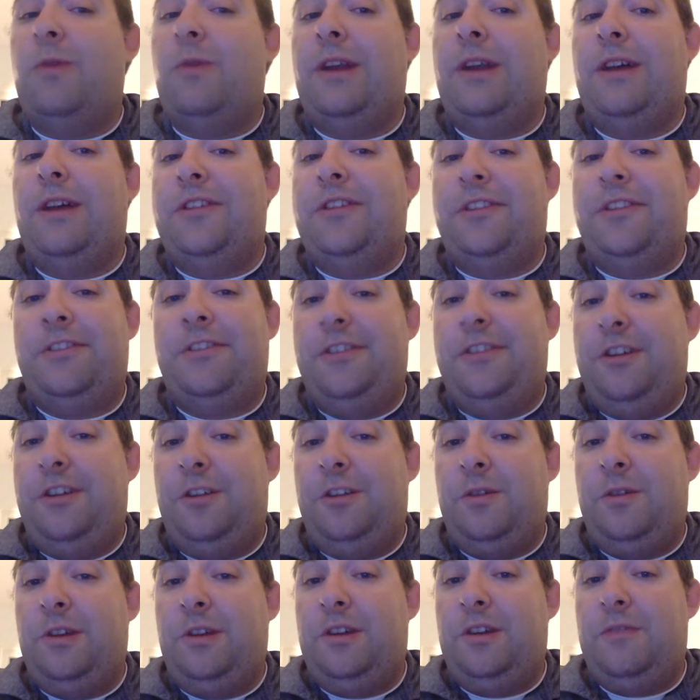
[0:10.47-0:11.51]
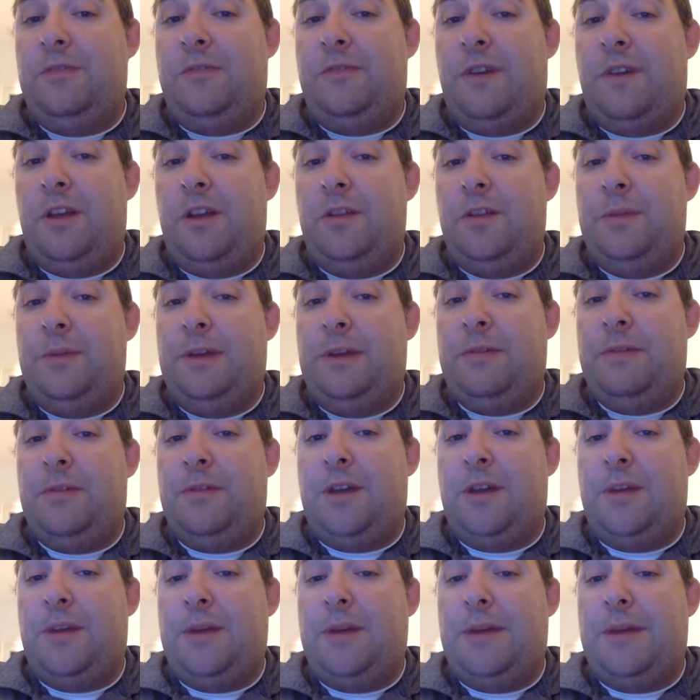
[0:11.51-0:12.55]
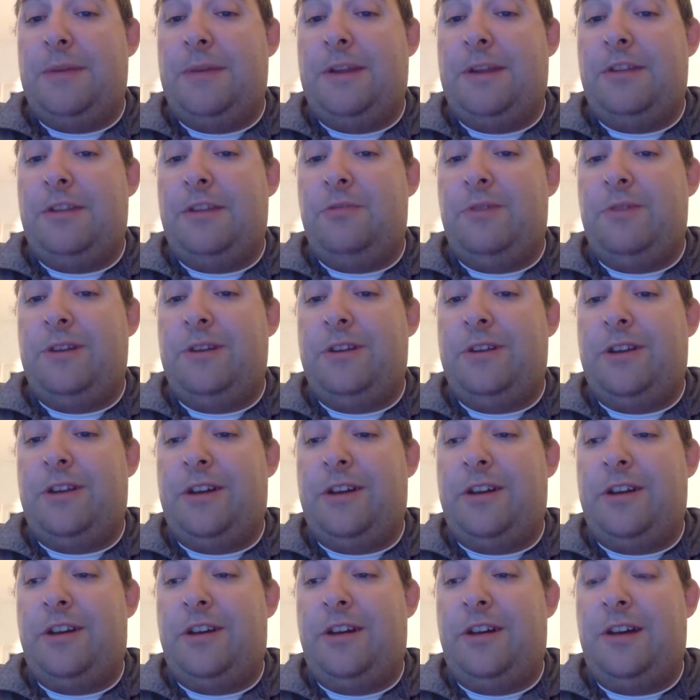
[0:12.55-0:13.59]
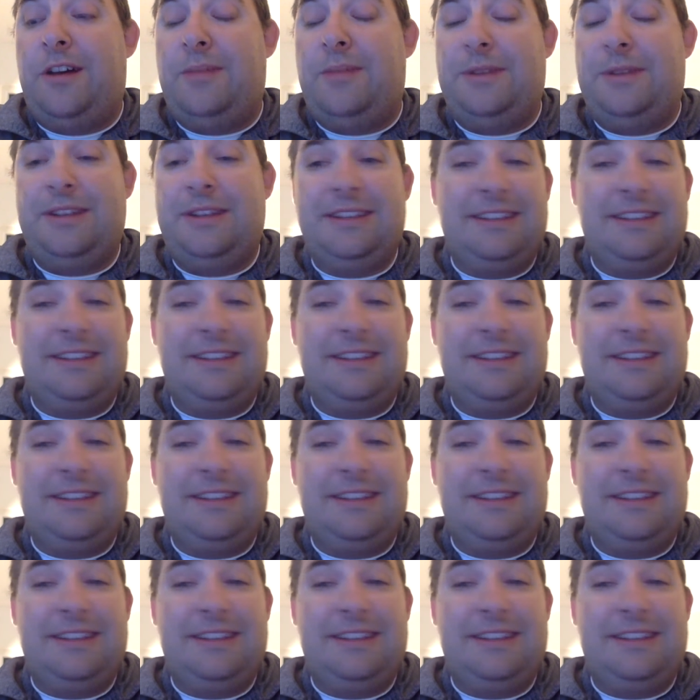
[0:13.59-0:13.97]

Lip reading: What else is new? You can follow me at robiamin@twitter.com.